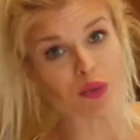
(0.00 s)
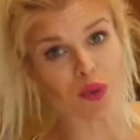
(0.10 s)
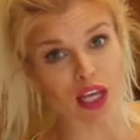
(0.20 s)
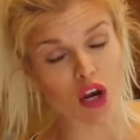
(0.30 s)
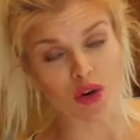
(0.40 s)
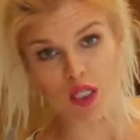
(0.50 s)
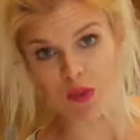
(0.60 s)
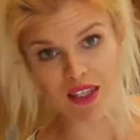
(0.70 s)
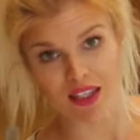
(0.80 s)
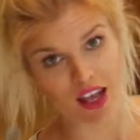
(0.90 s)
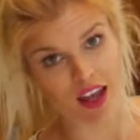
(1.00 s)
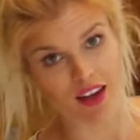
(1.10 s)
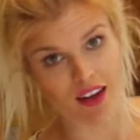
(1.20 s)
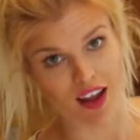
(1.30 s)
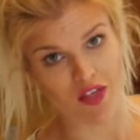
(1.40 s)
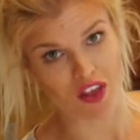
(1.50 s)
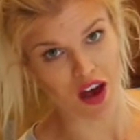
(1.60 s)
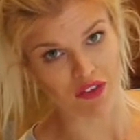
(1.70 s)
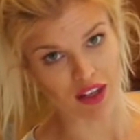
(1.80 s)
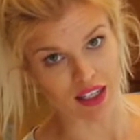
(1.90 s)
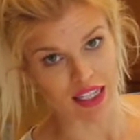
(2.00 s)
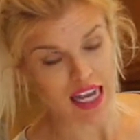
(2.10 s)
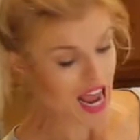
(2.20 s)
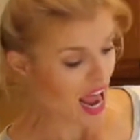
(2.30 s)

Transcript: really crispy skin in the oven.